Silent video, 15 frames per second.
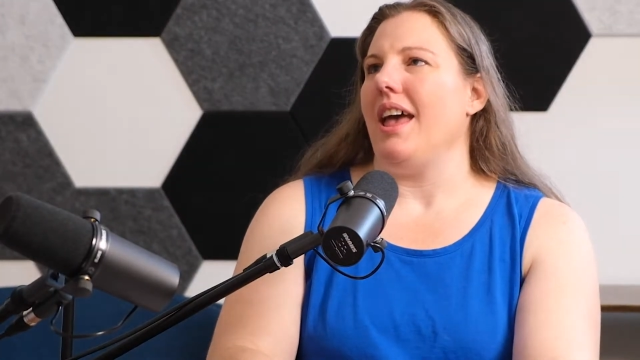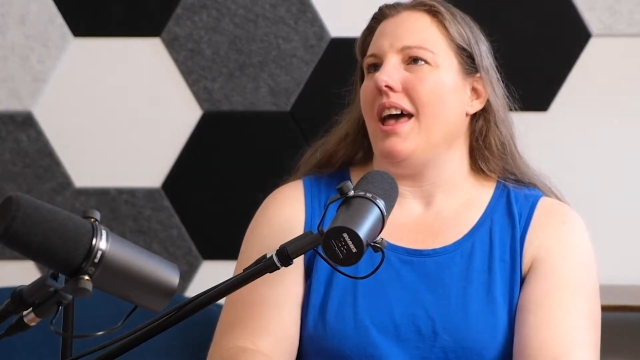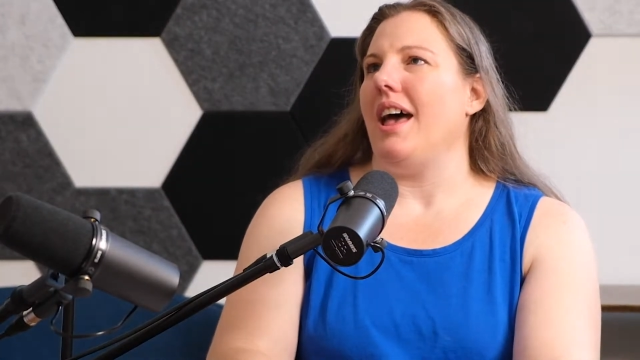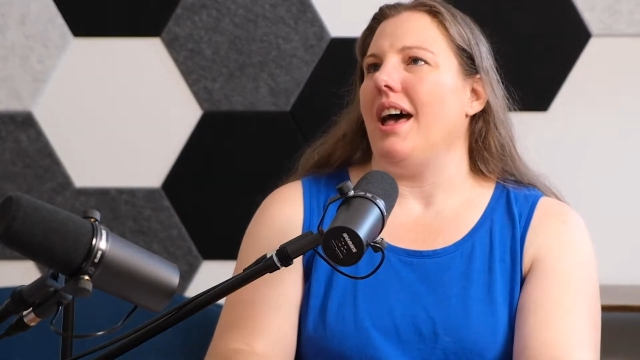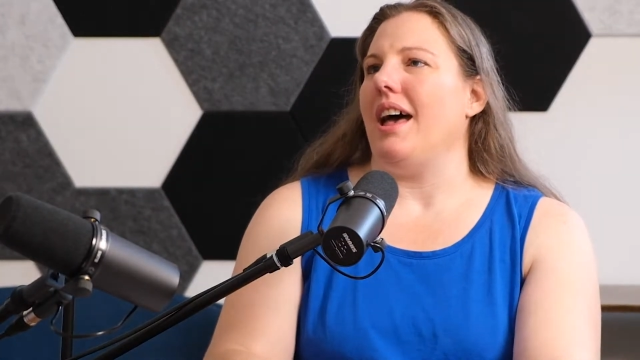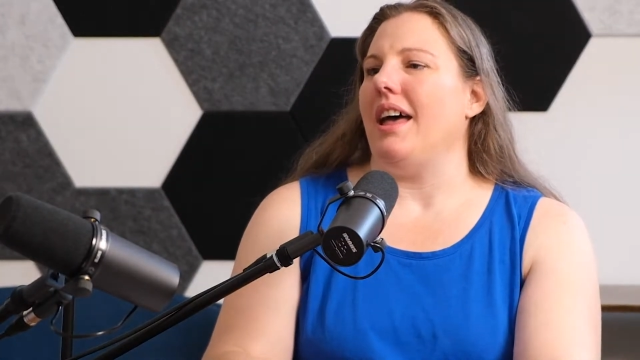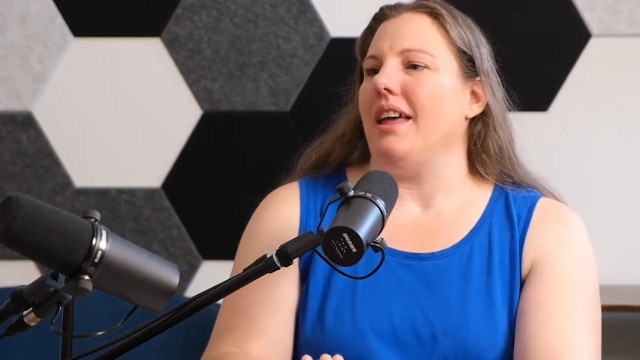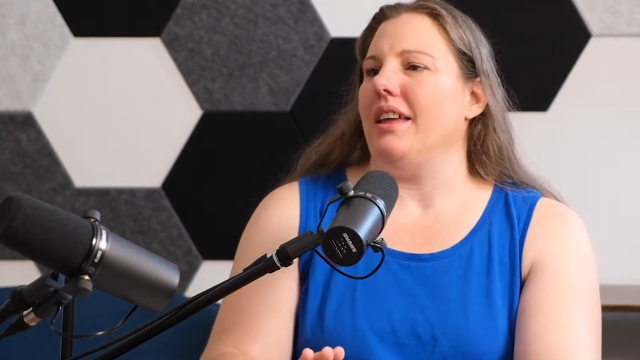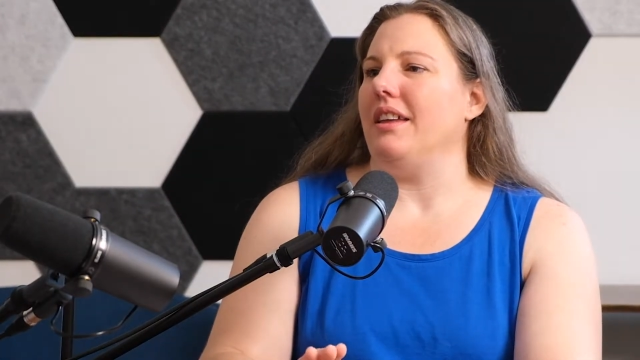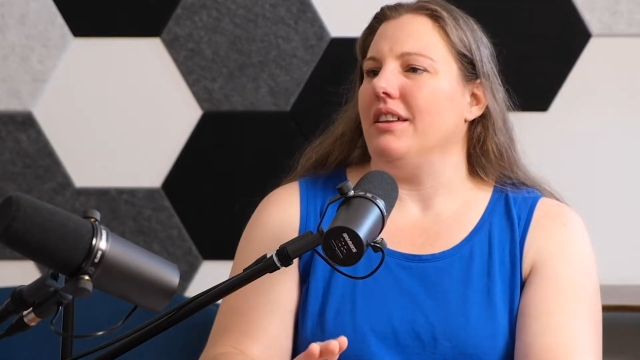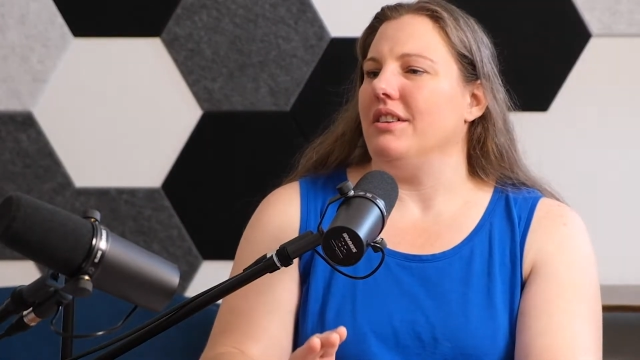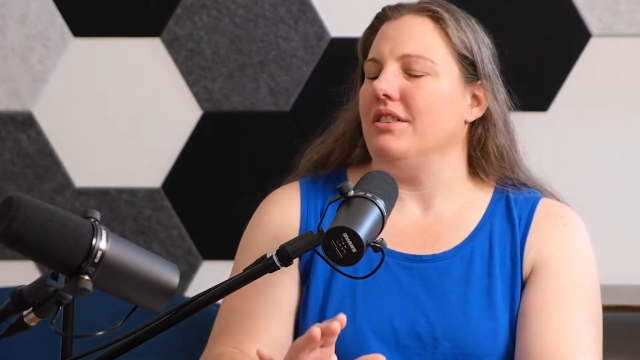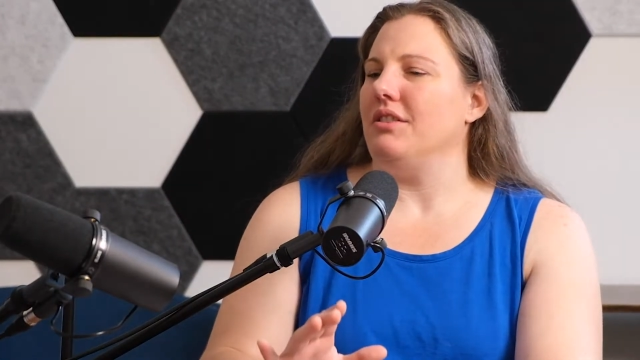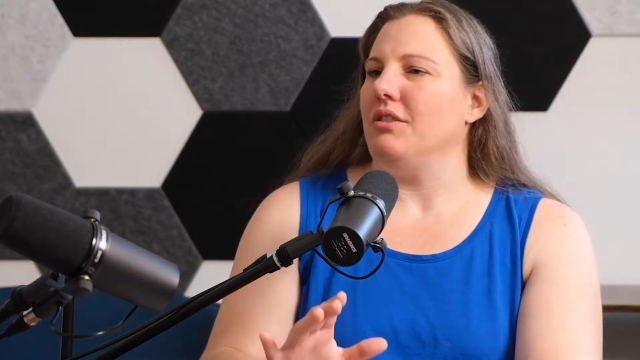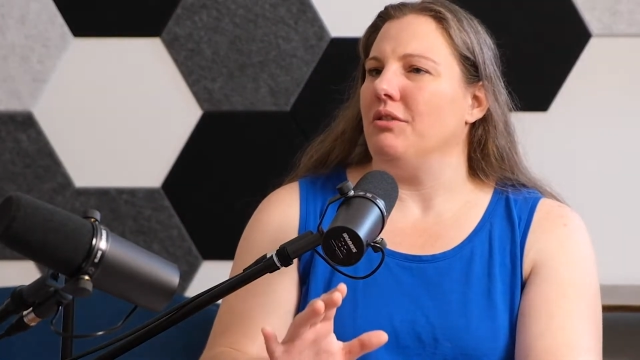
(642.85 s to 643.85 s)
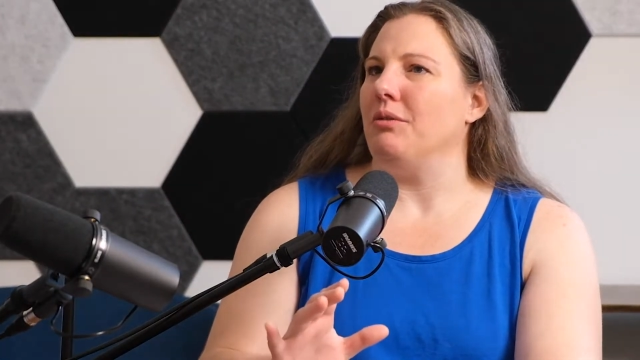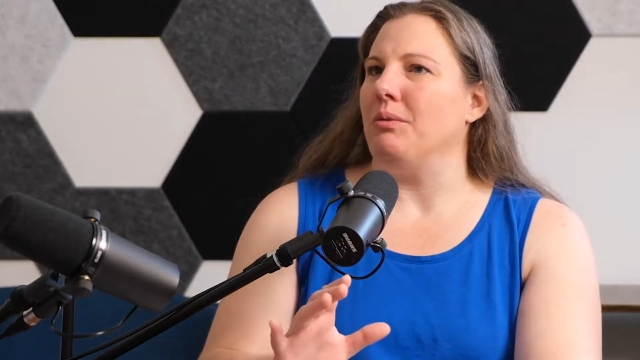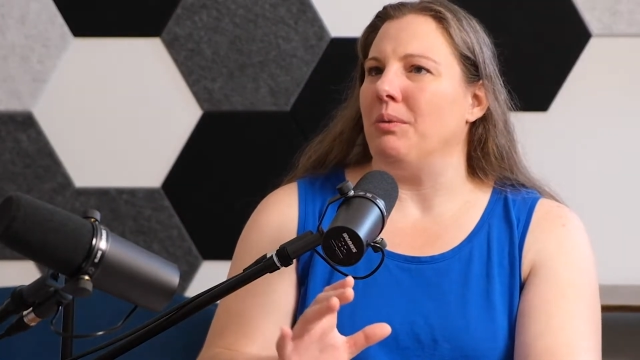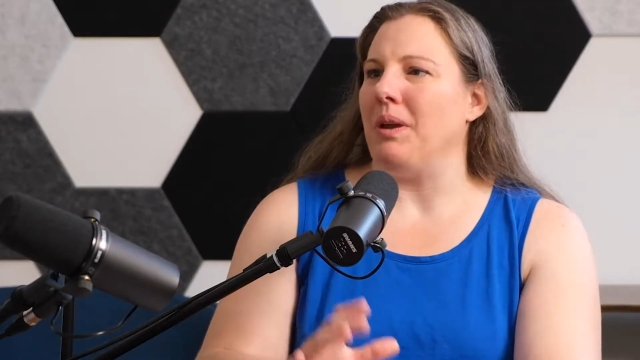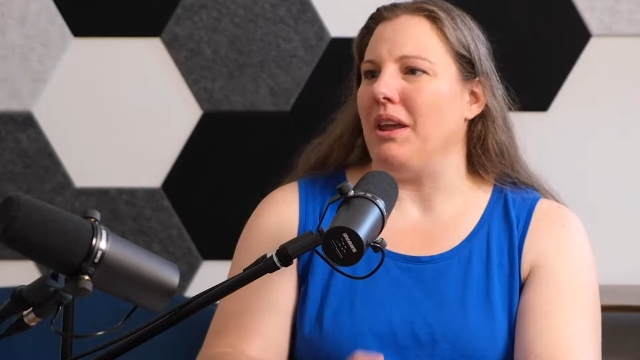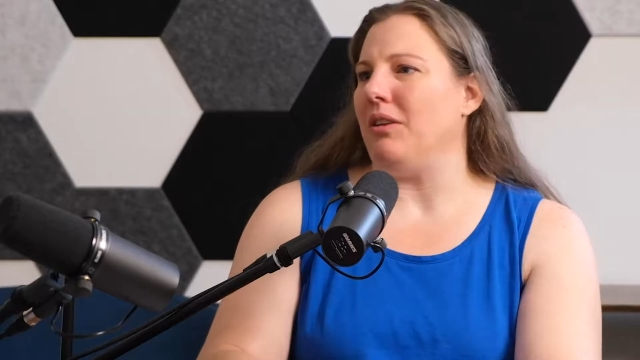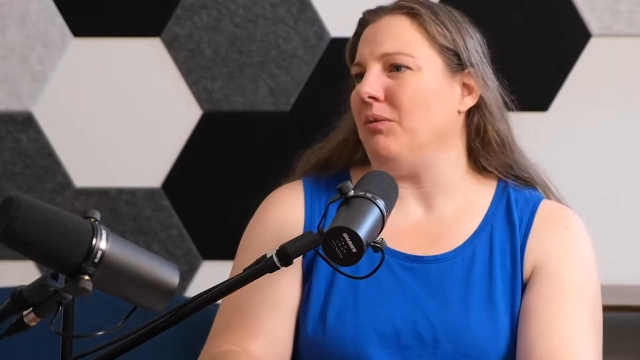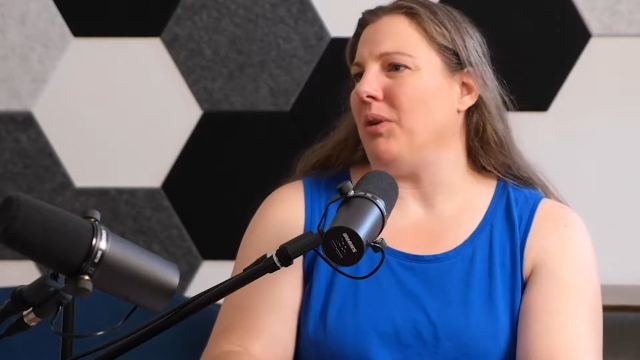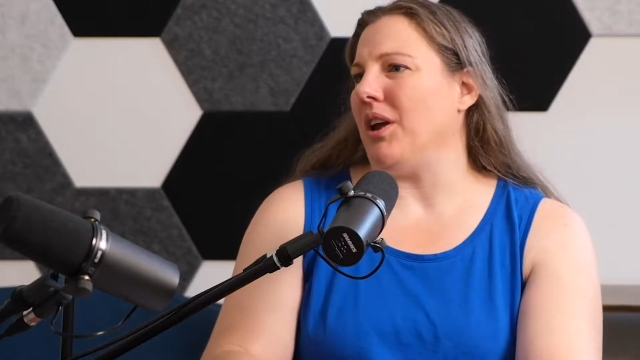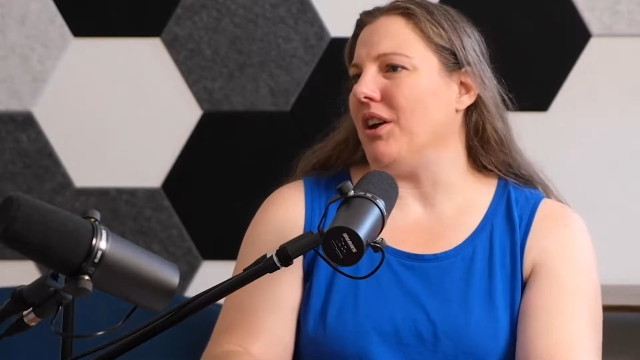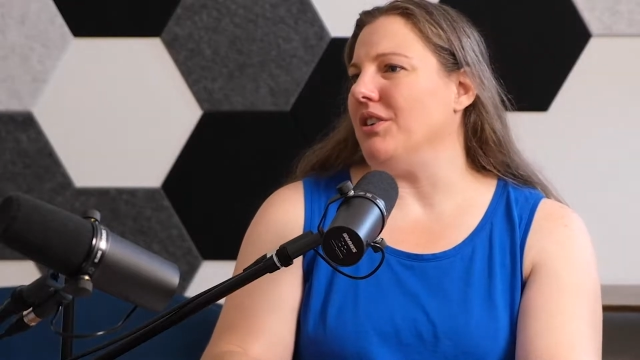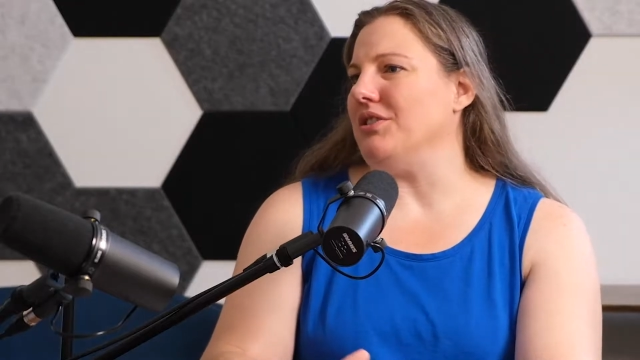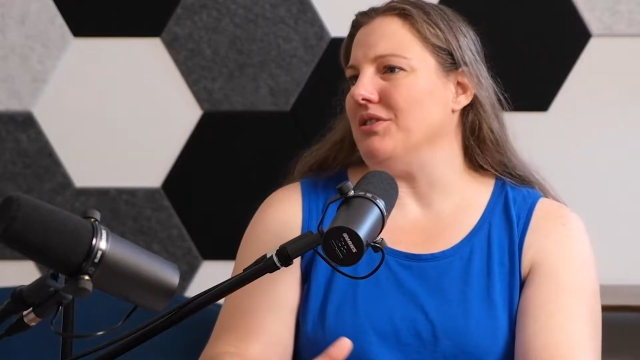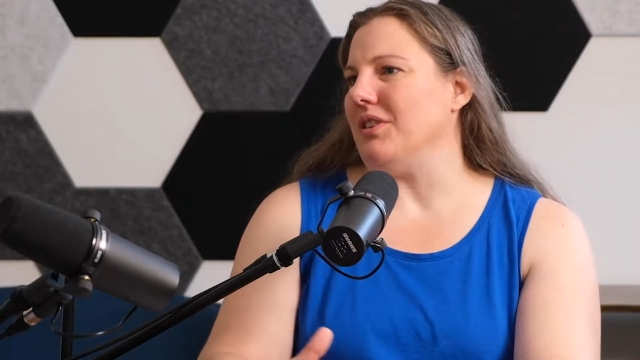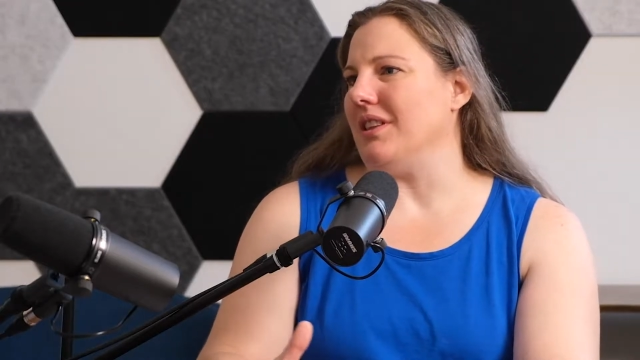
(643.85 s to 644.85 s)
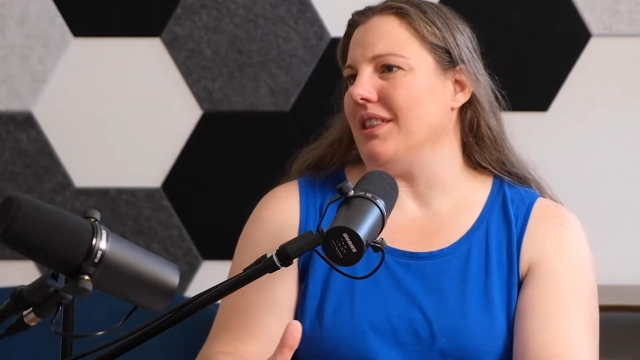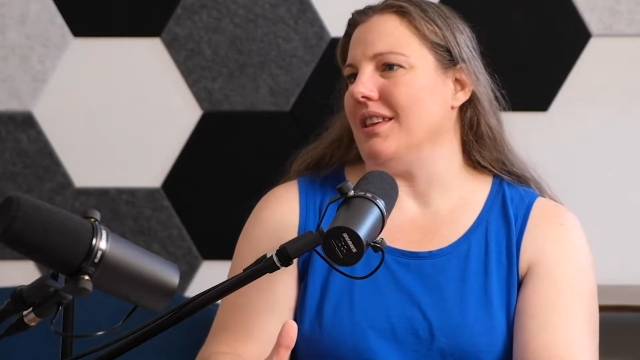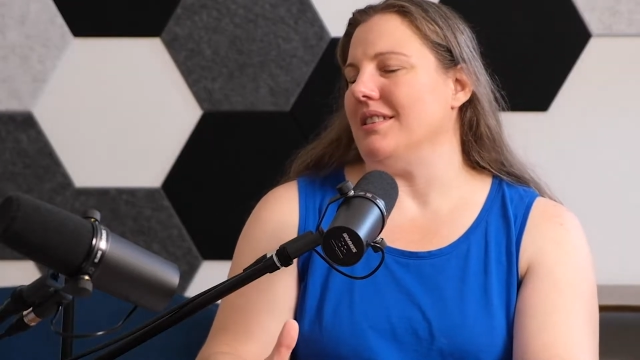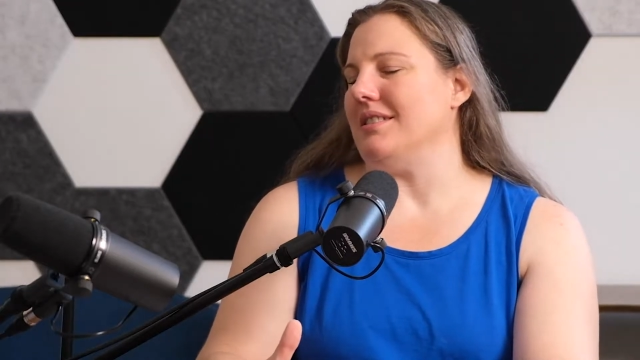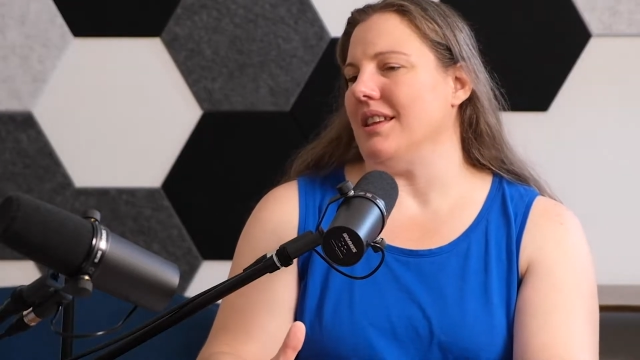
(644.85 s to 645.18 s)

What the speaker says: Mm-hmm. When we are doing these